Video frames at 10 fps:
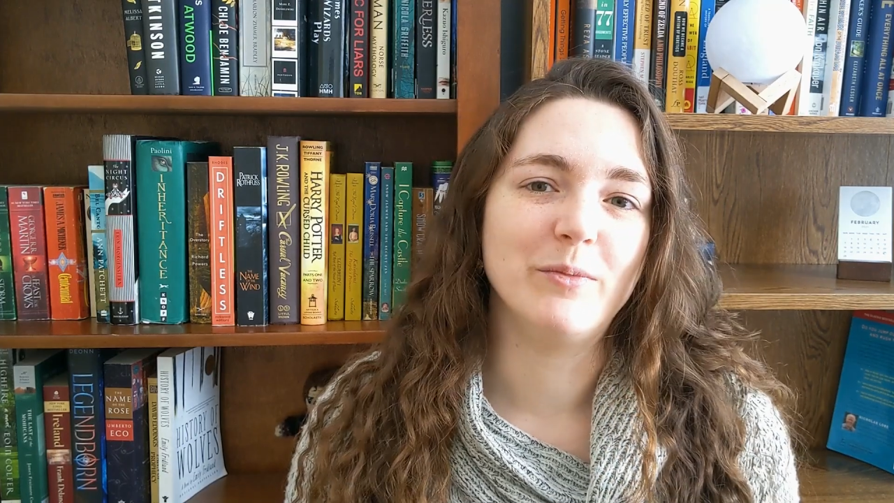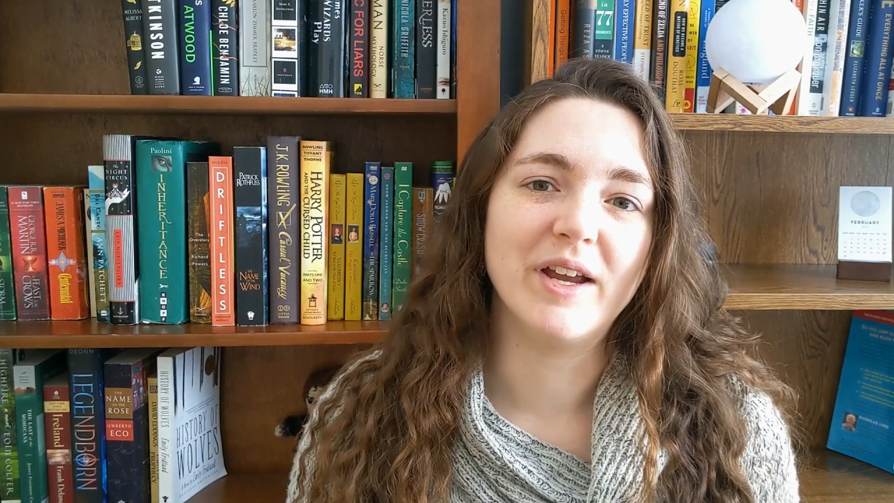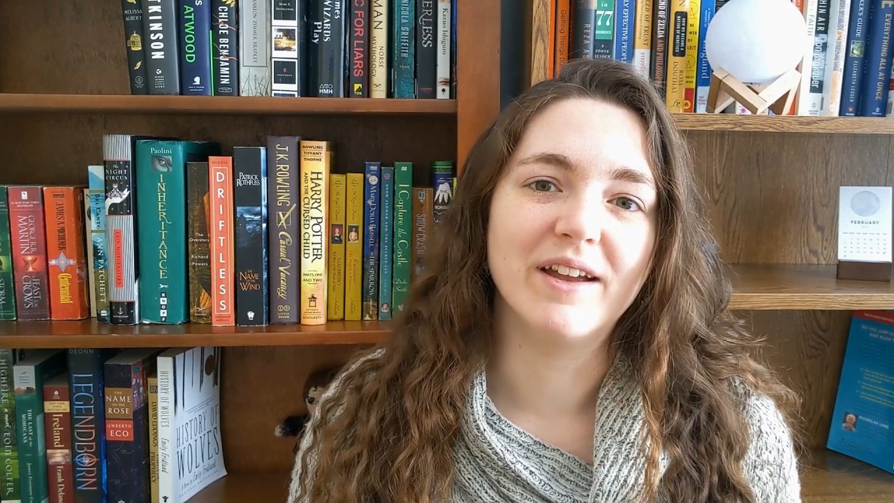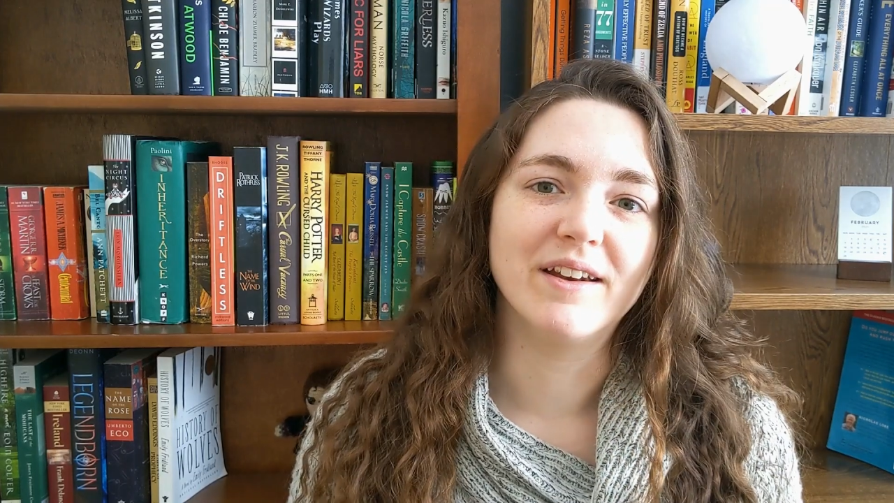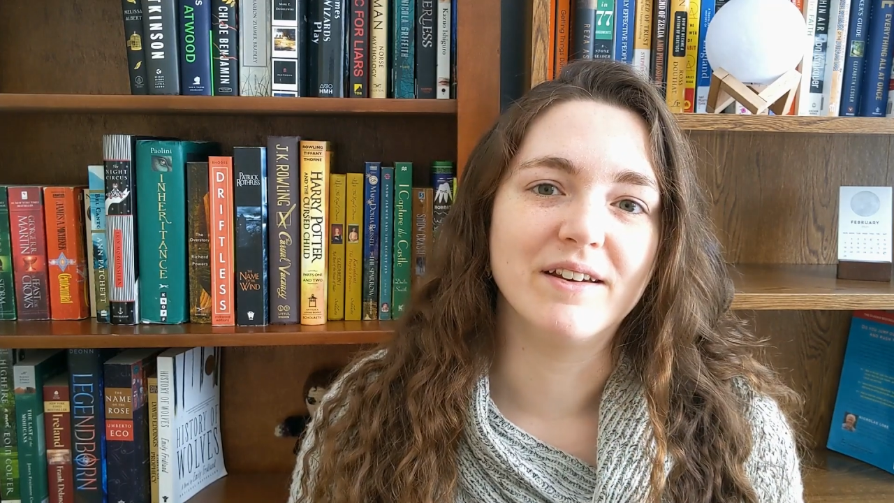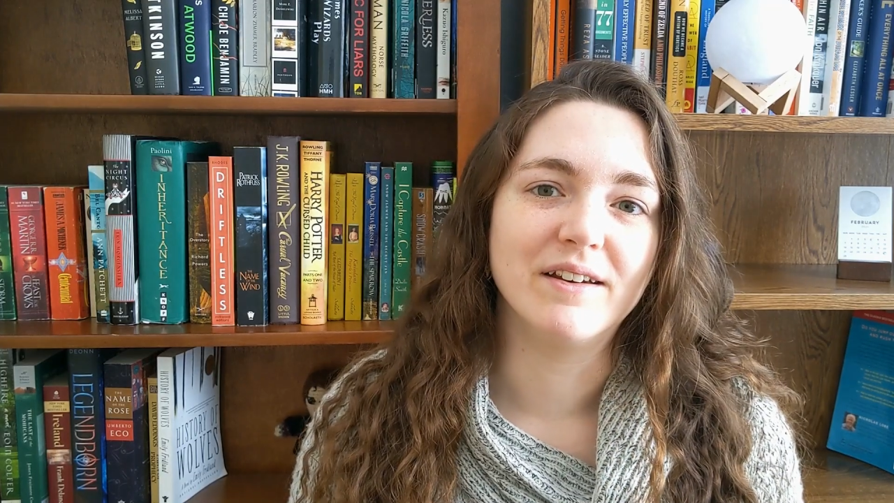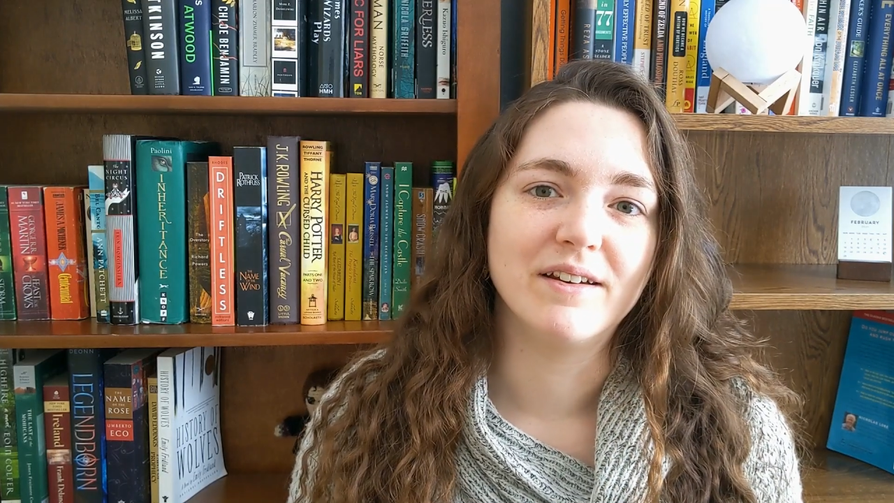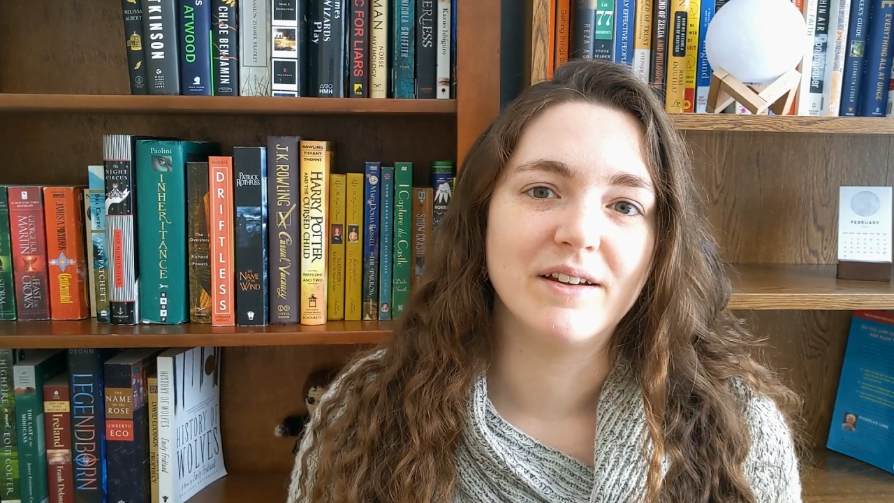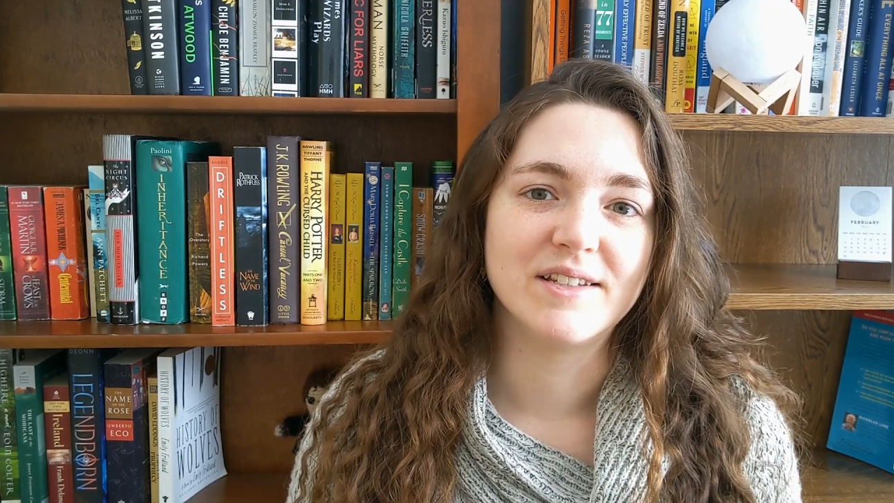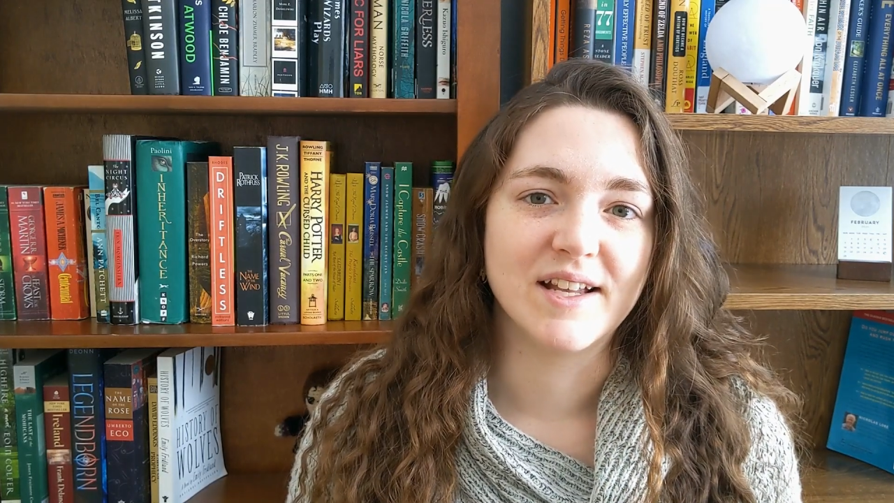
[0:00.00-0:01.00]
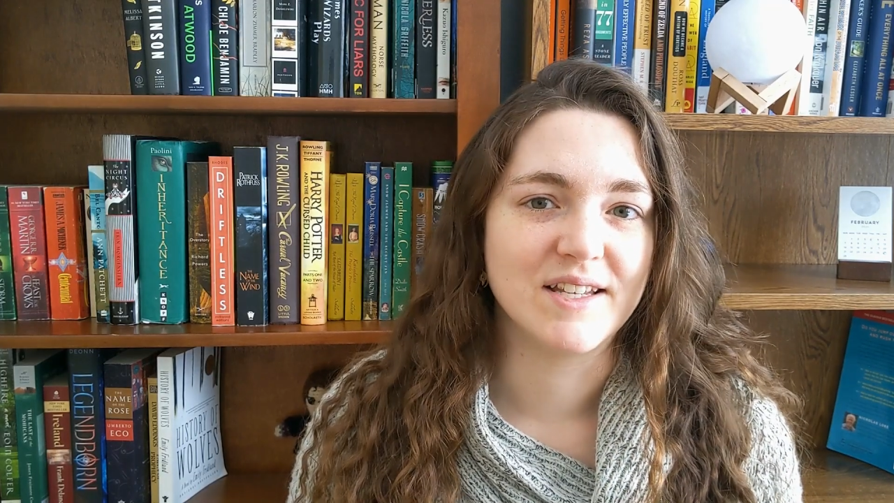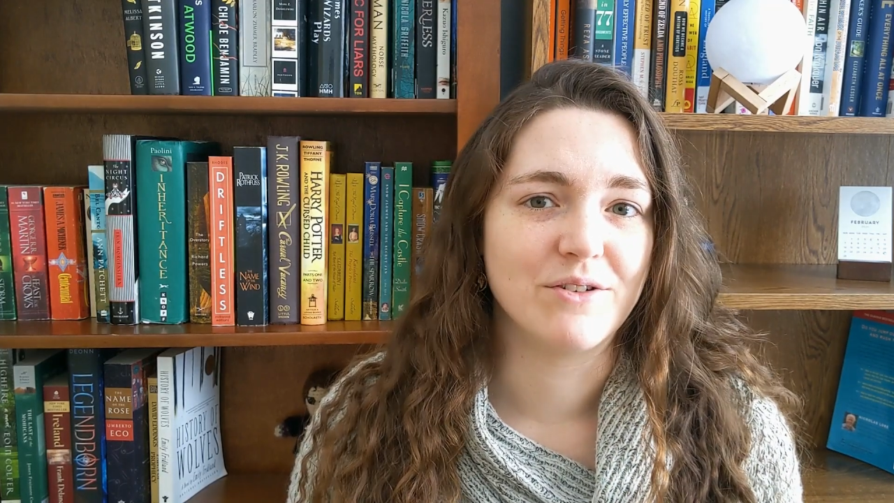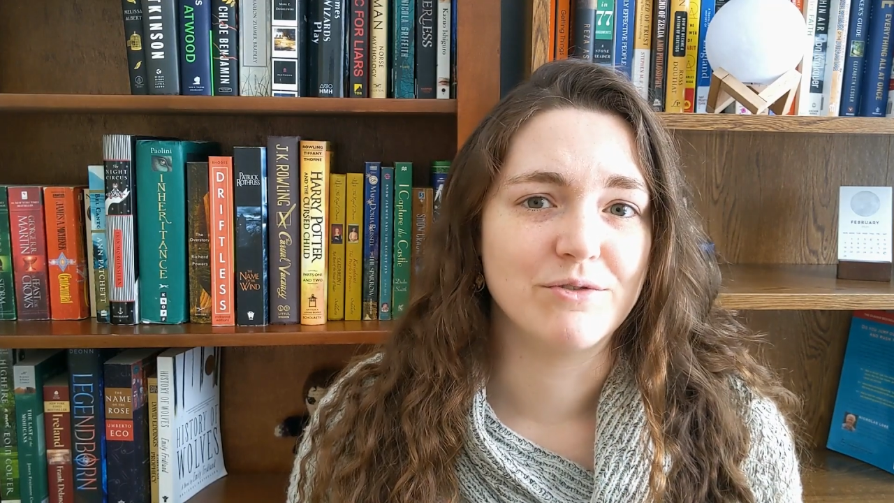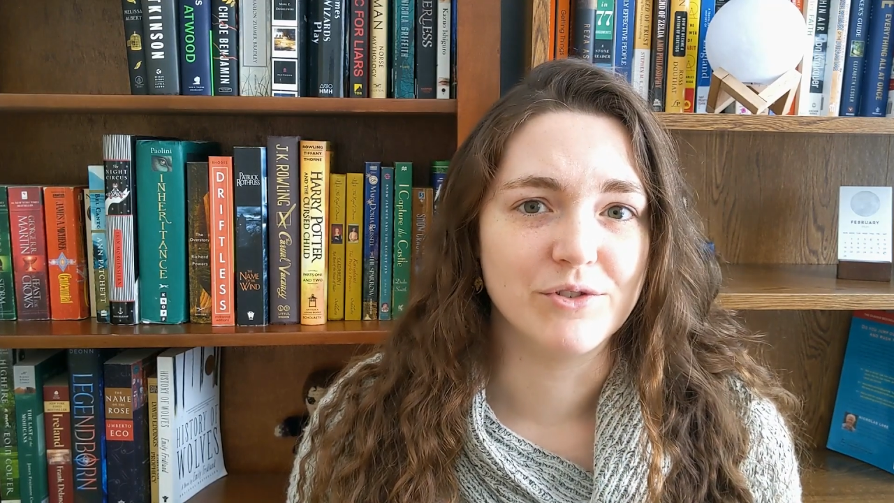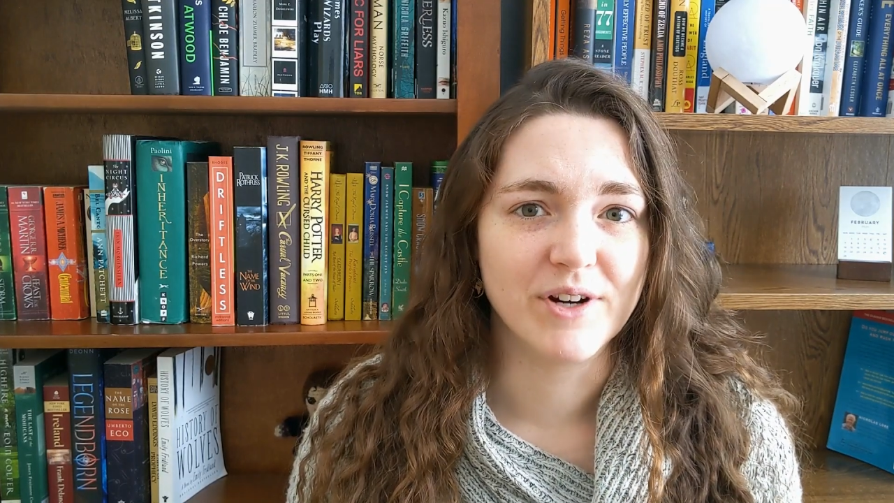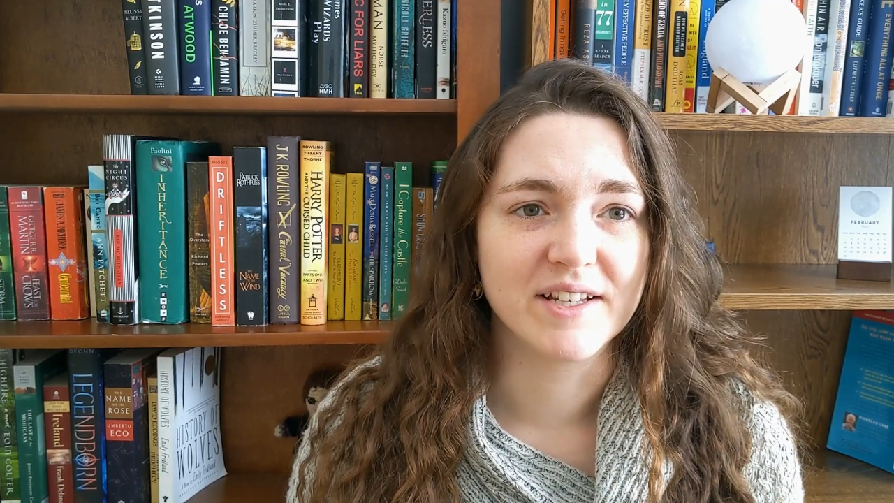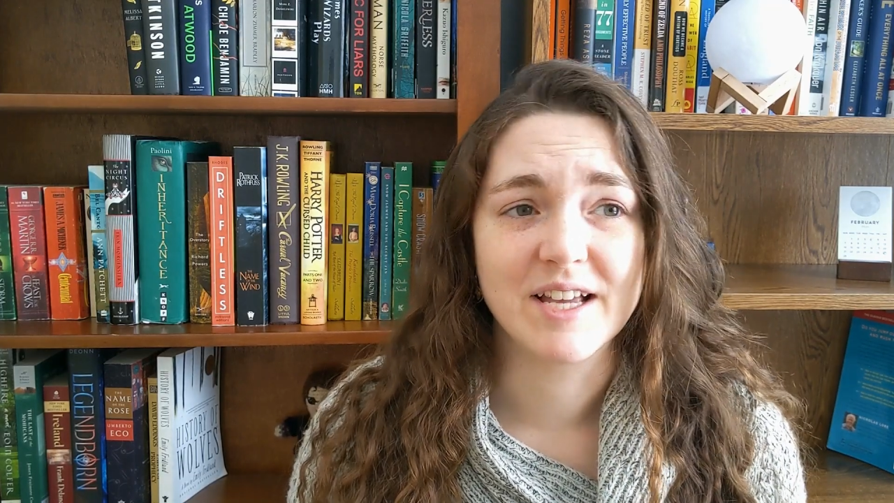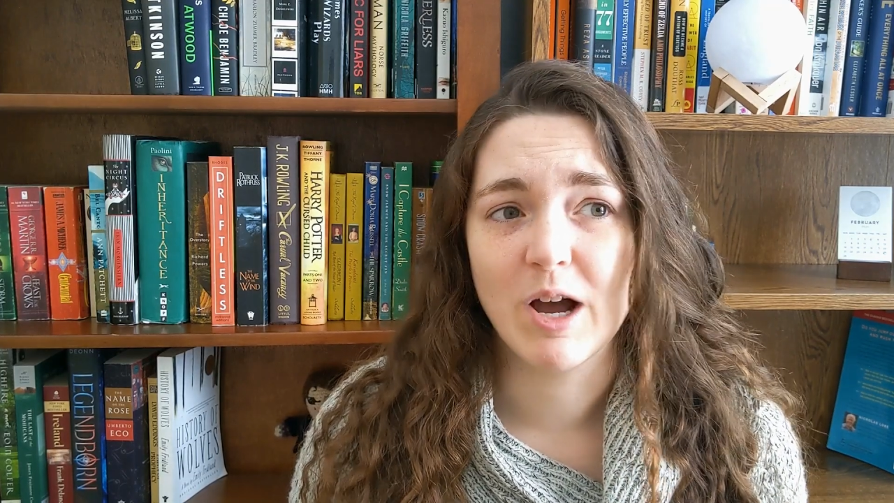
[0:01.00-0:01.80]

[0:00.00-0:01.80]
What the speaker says: Mann sets out to address: